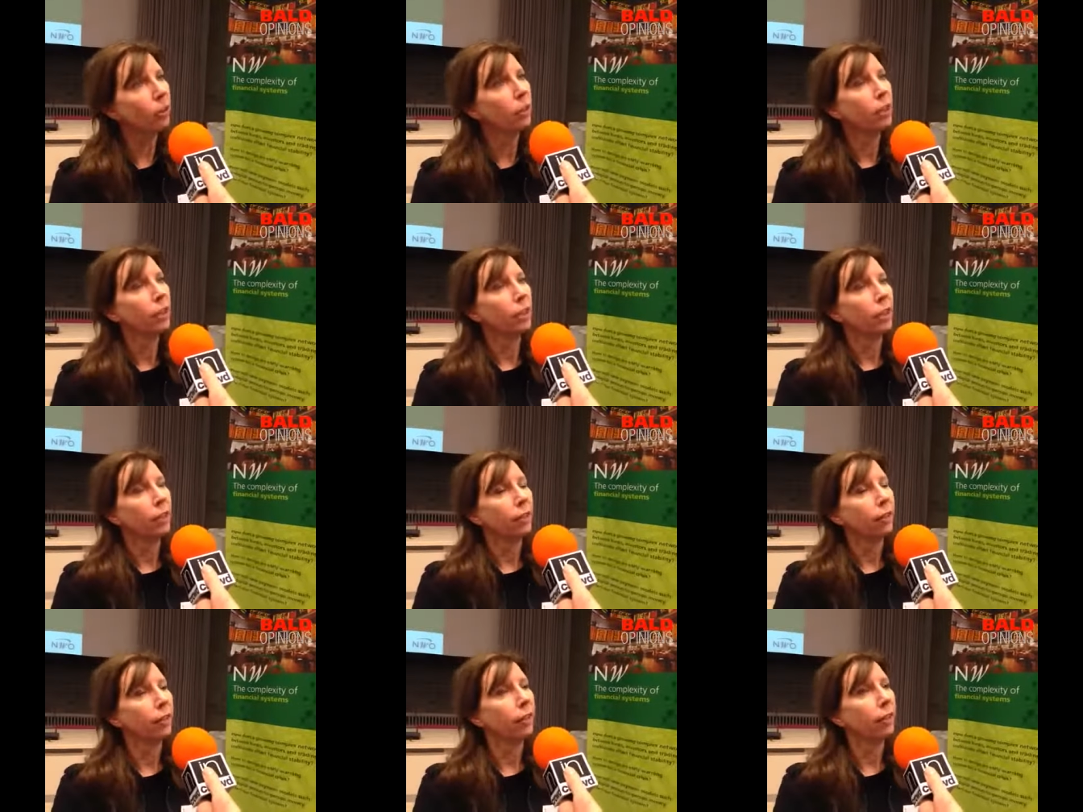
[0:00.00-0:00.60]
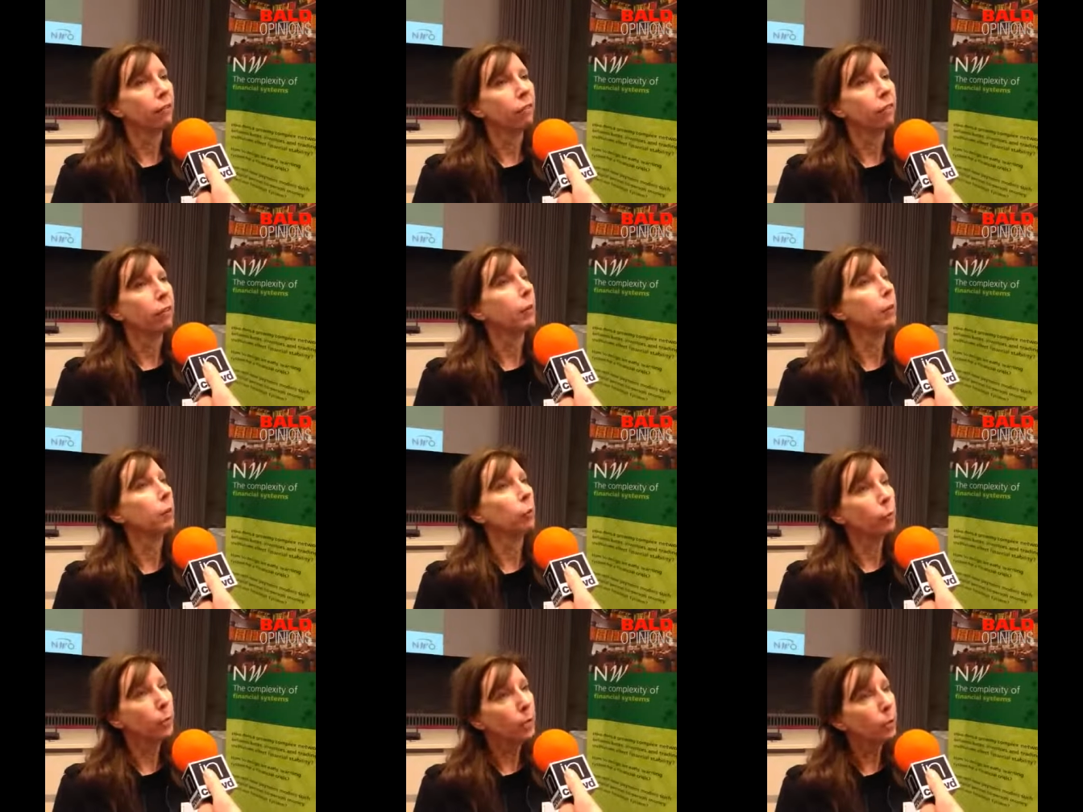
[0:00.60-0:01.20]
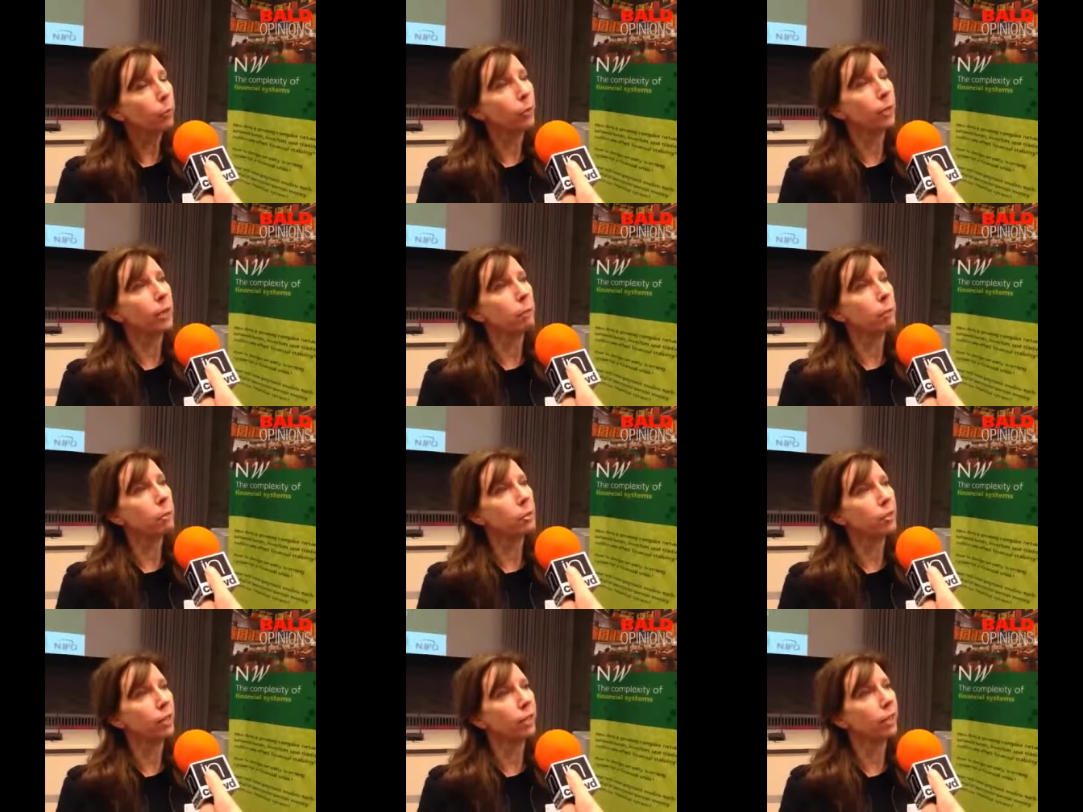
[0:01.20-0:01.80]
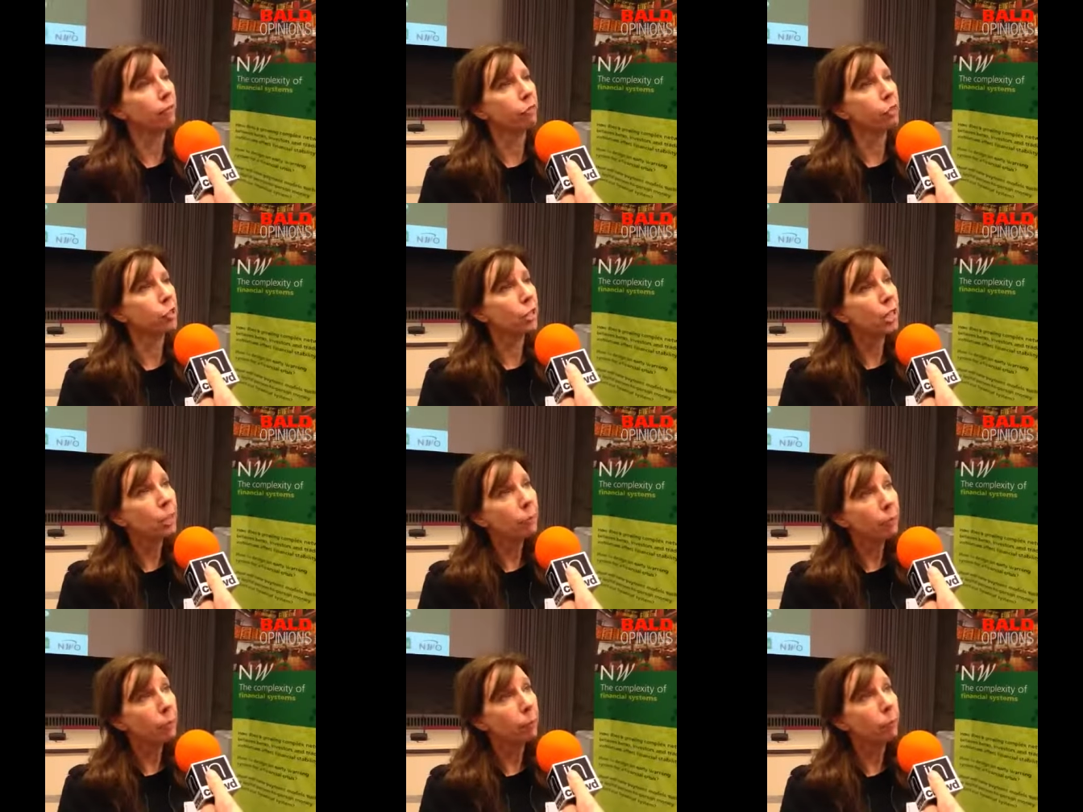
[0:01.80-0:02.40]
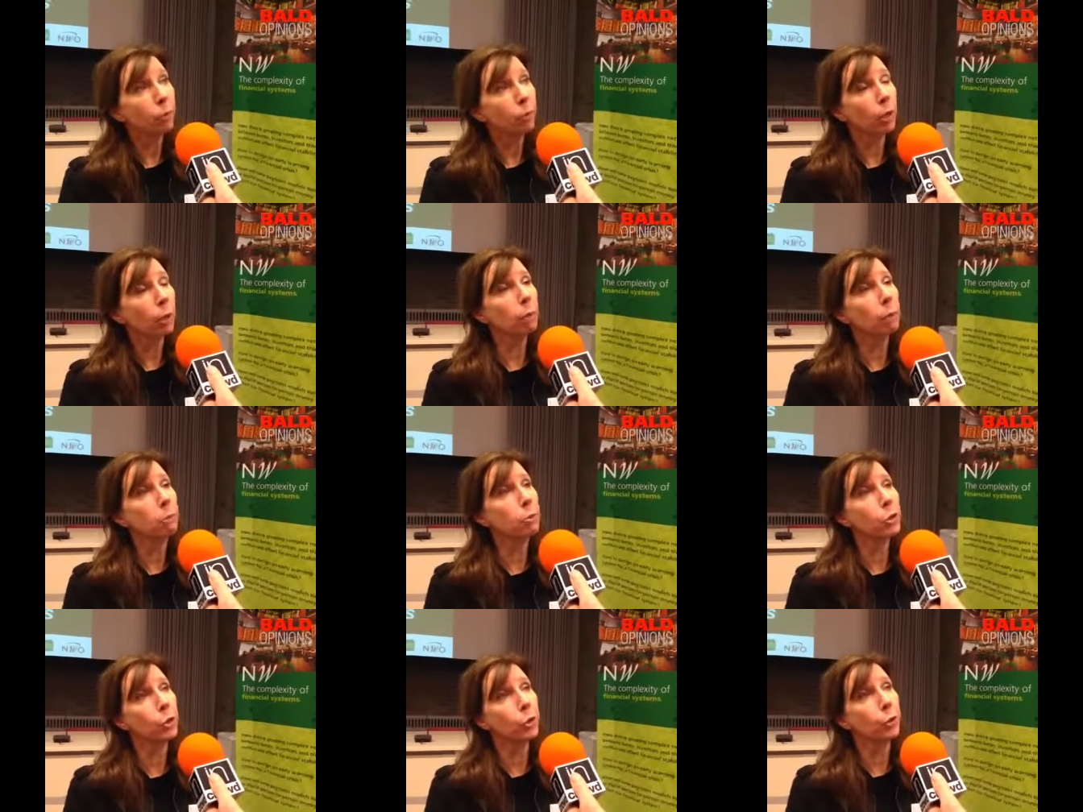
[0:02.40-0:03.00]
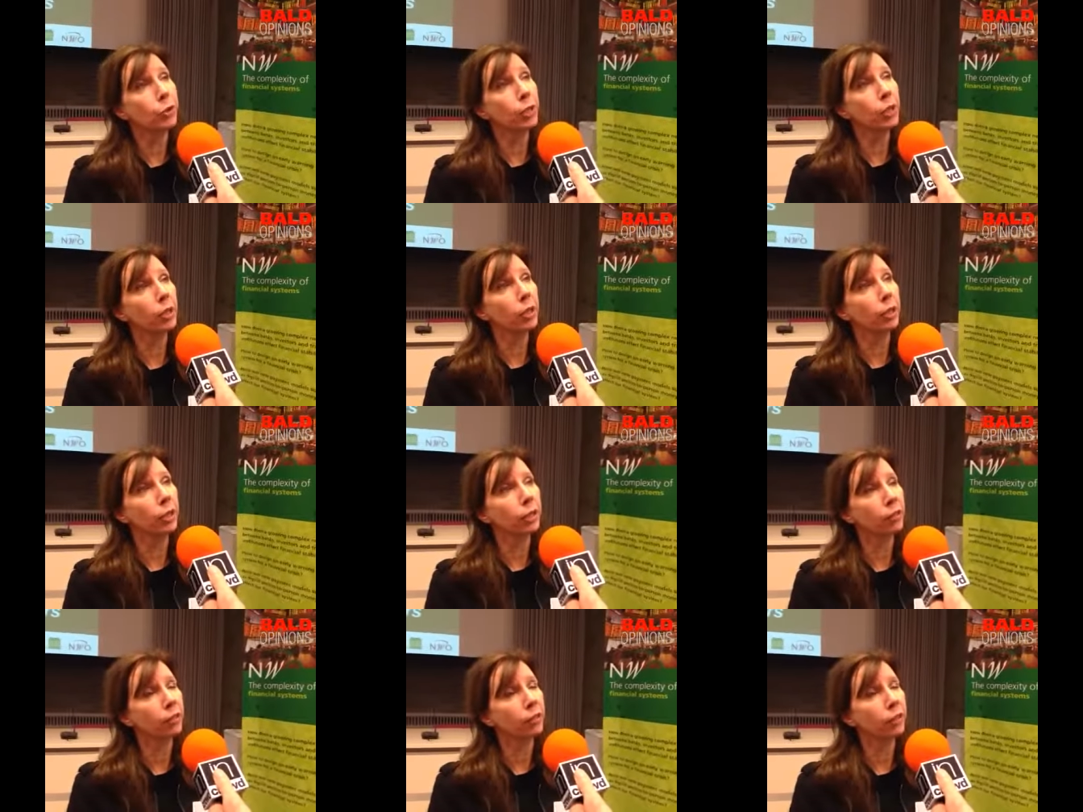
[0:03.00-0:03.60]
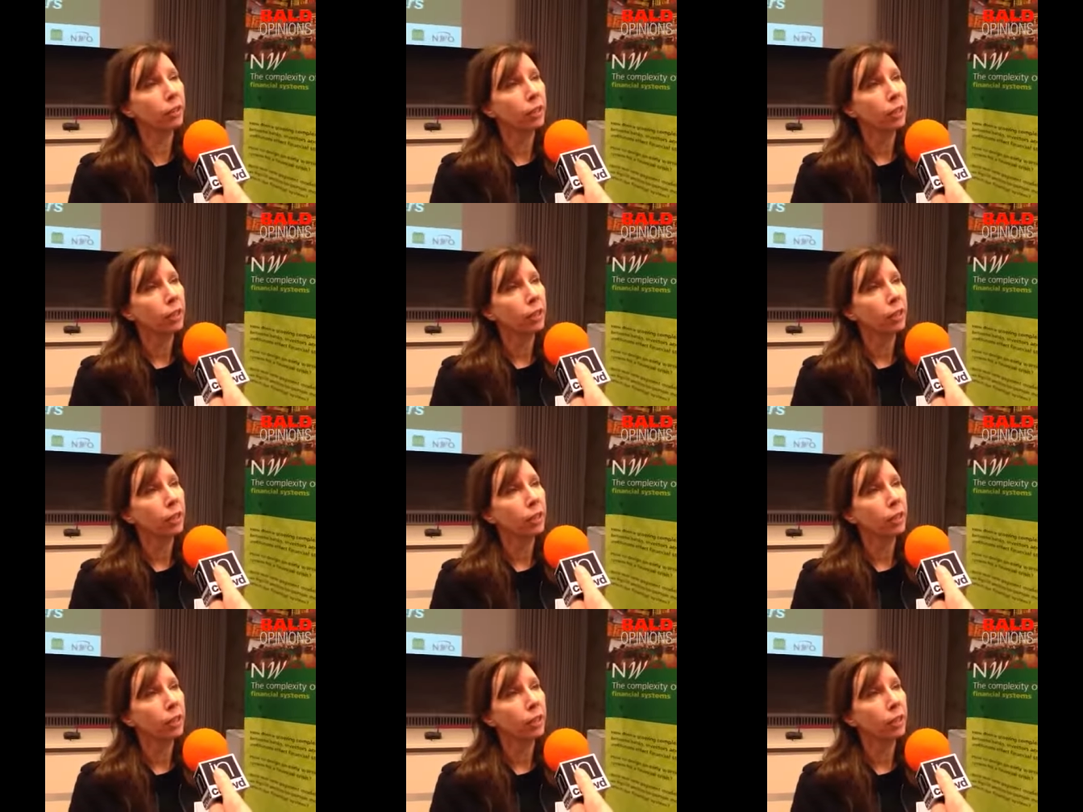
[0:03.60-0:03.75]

Mm-hmm. They have very weak rhythms, they have sleeping problems during the night,